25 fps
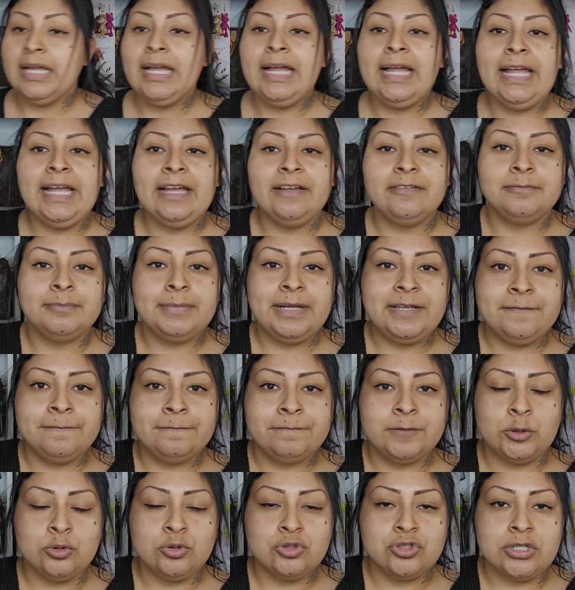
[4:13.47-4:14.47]
I have my
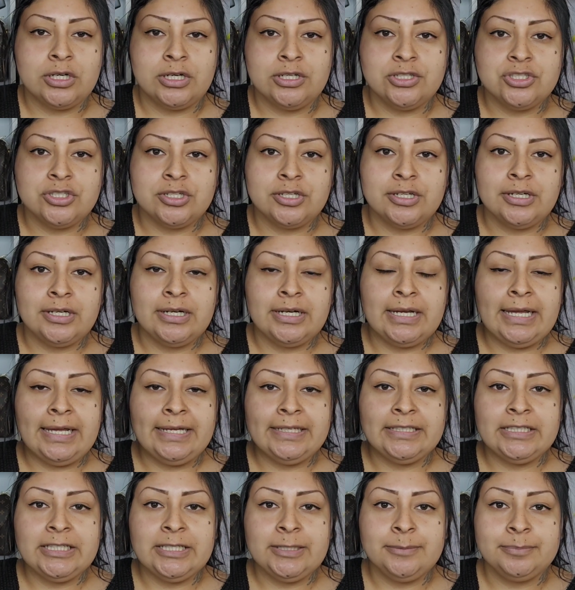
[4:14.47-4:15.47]
phone charger.
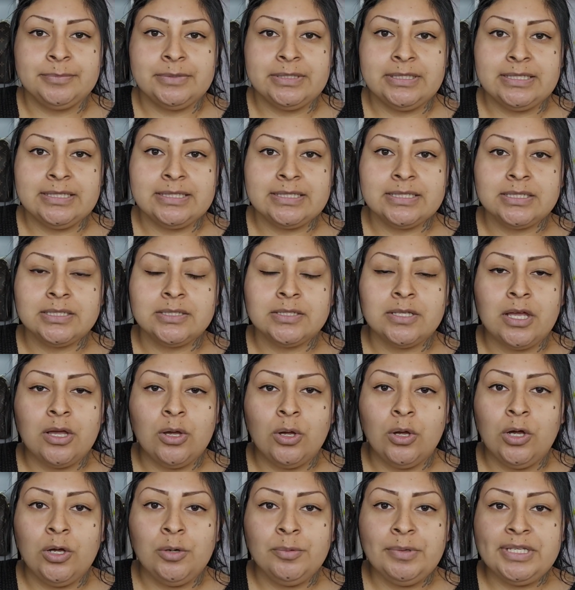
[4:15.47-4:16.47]
I keep this
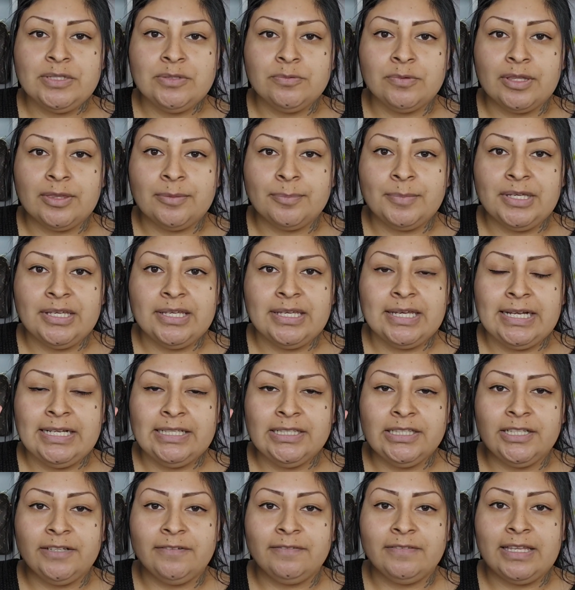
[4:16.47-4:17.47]
always with me.
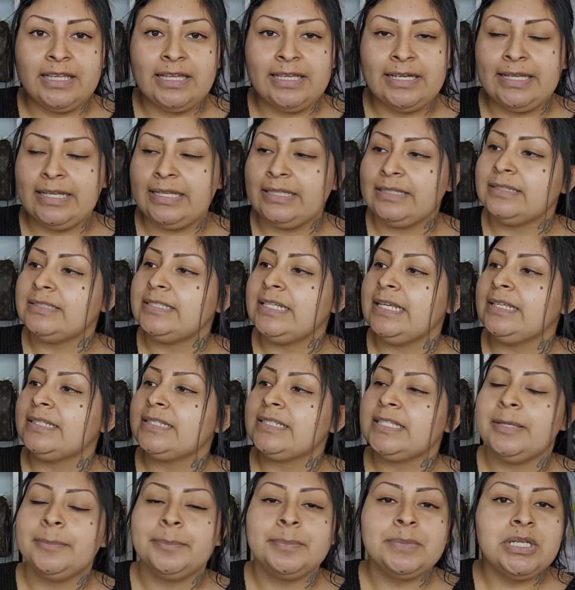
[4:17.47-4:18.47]
I love that it
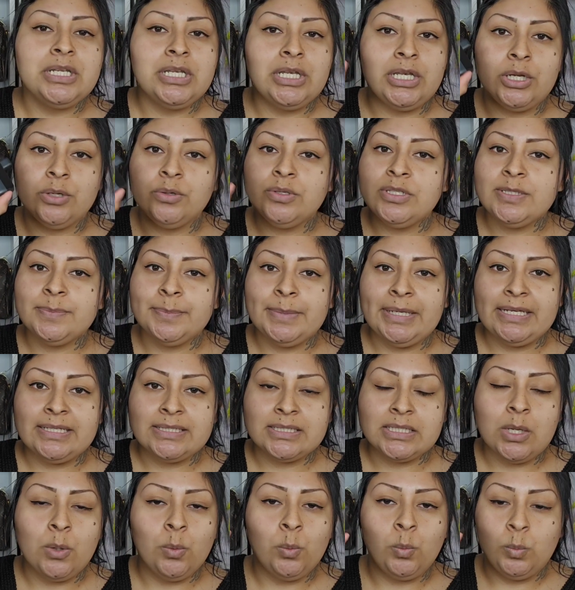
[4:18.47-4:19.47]
takes up no
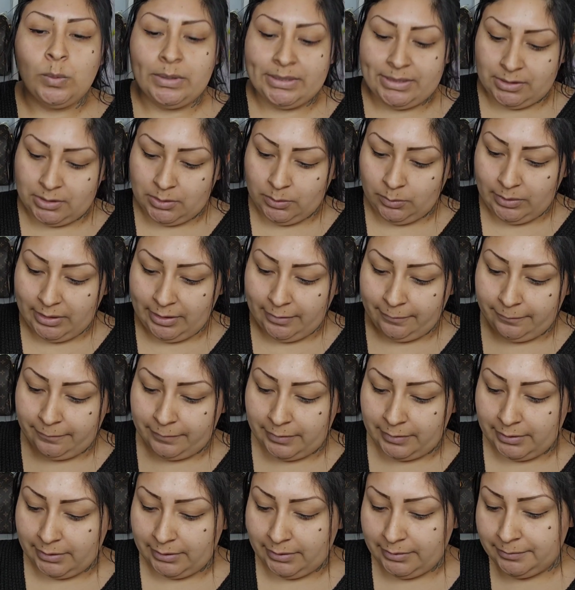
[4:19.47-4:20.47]
space
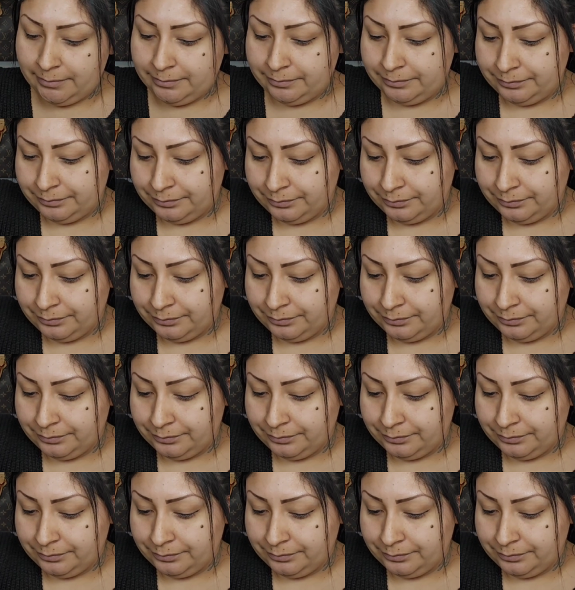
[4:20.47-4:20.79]
whatsoever.